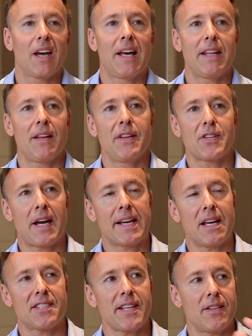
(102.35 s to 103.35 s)
And I
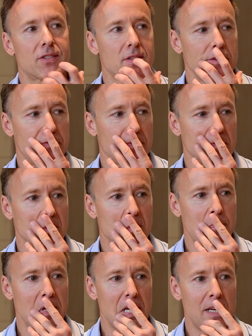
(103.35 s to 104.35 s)
get a sense of,
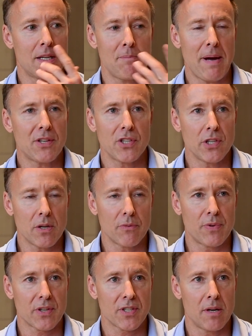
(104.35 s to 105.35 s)
compared to
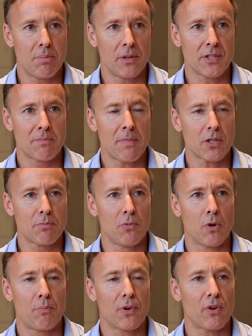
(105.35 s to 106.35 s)
Europe, for example, it's much
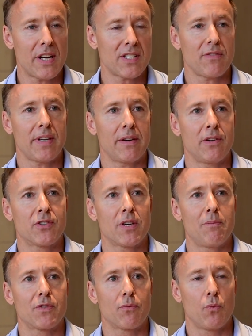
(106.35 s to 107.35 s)
more progressive here in
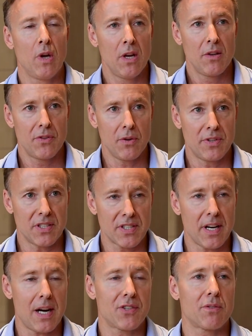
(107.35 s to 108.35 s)
terms of the
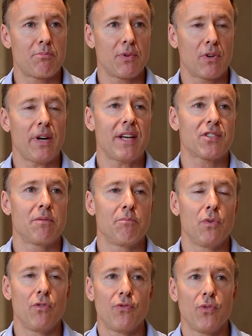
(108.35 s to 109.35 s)
desire to progress
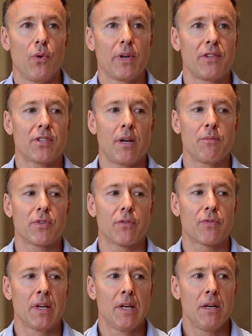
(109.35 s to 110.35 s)
and move forward in terms
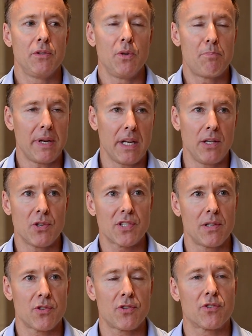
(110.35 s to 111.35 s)
of bringing new
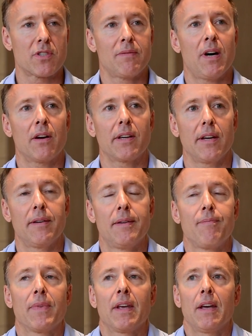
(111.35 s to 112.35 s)
solutions to market.
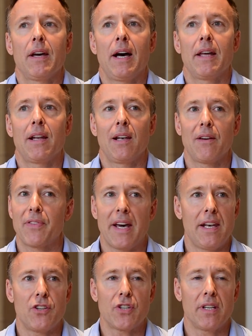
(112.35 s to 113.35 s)
And I love that
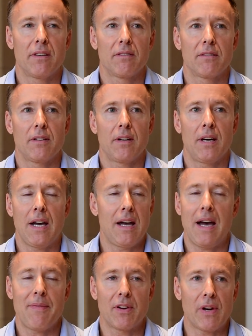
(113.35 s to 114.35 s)
energy.
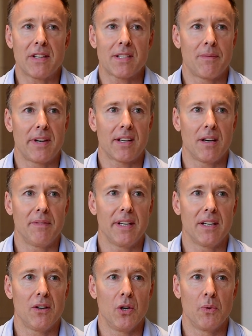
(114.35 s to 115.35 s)
I have a great time when I come
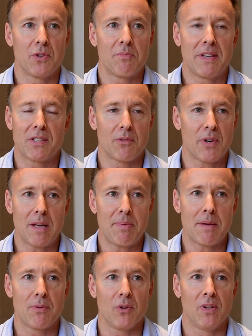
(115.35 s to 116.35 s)
here. I always meet some great
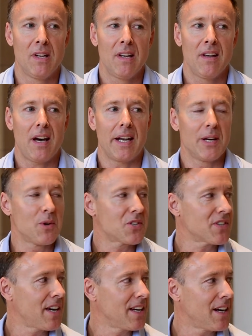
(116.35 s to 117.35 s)
people. And I always
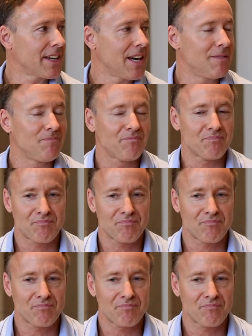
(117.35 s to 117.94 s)
say I get